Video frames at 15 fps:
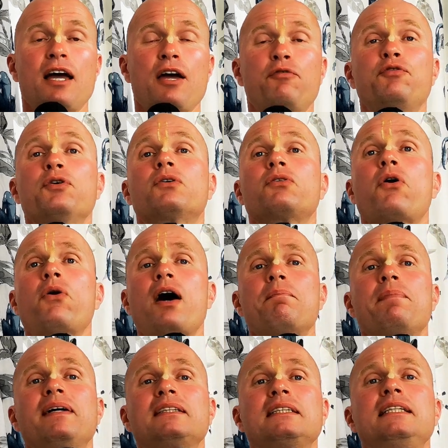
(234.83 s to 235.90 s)
If you grow
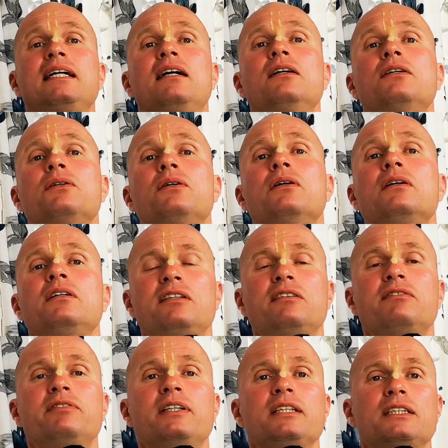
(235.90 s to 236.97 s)
up as a young girl in
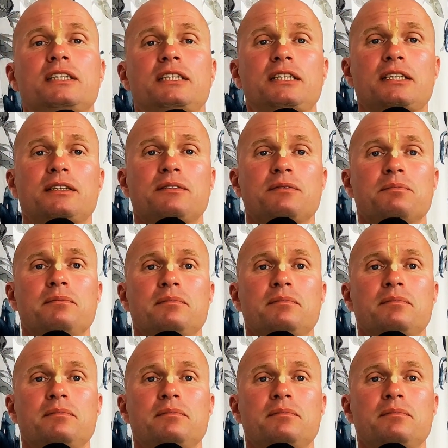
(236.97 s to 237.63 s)
the village,